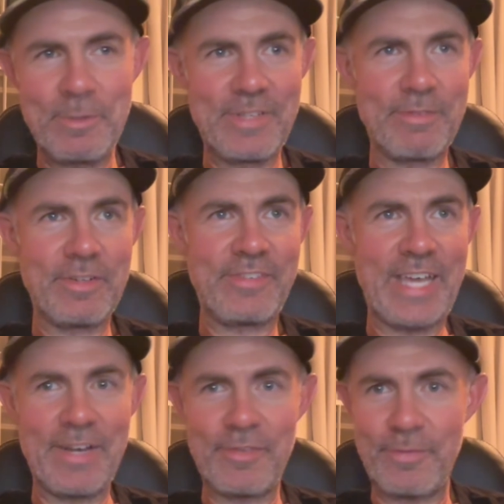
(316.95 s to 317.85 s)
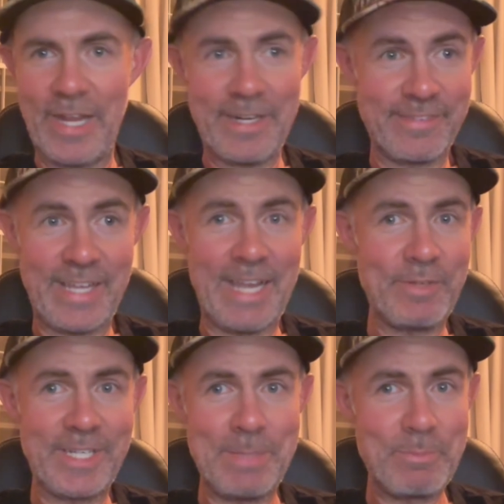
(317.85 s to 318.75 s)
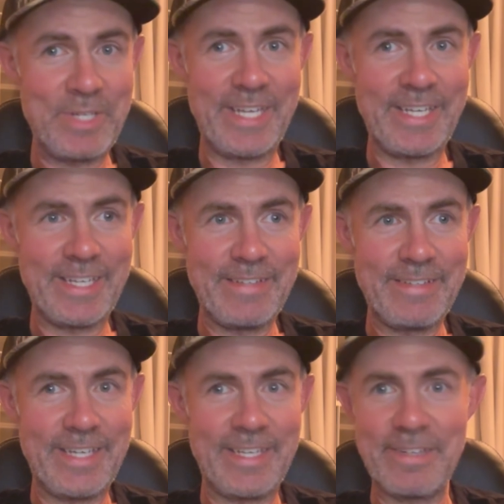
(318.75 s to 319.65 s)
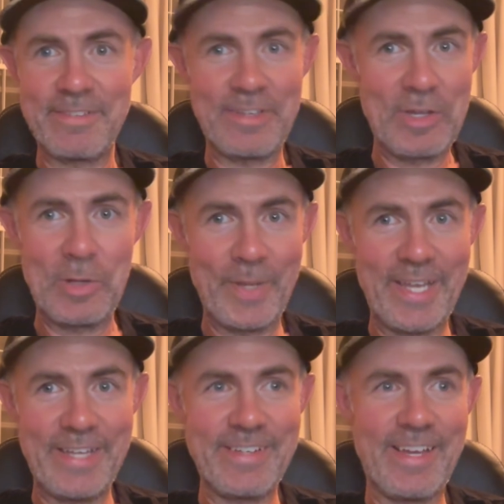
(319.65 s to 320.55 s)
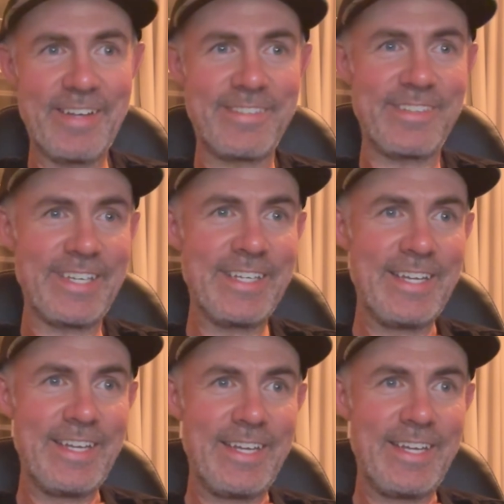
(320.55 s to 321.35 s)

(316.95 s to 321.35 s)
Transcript: who's ever satisfied because they have to keep digging and digging to no end, honestly.